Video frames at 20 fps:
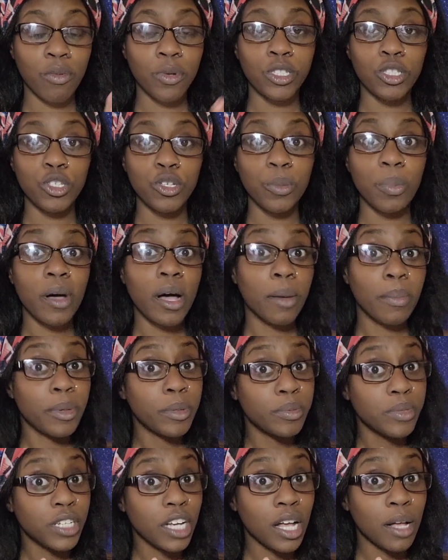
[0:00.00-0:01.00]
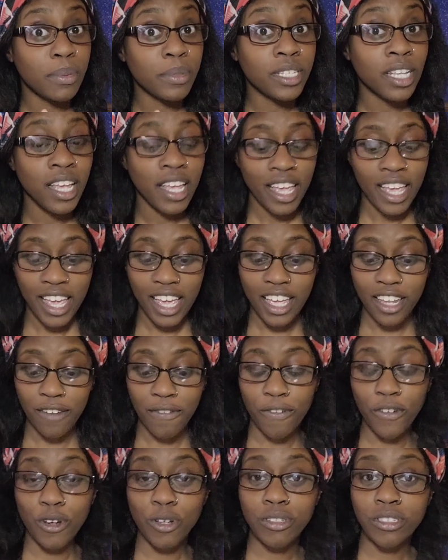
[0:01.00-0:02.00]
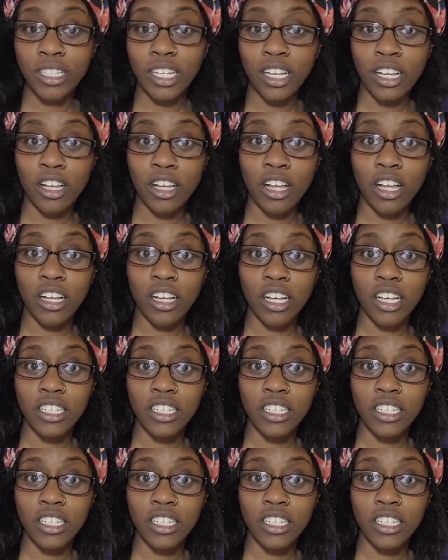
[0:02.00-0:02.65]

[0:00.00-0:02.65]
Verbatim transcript: went to pop-up shops and the first thing a,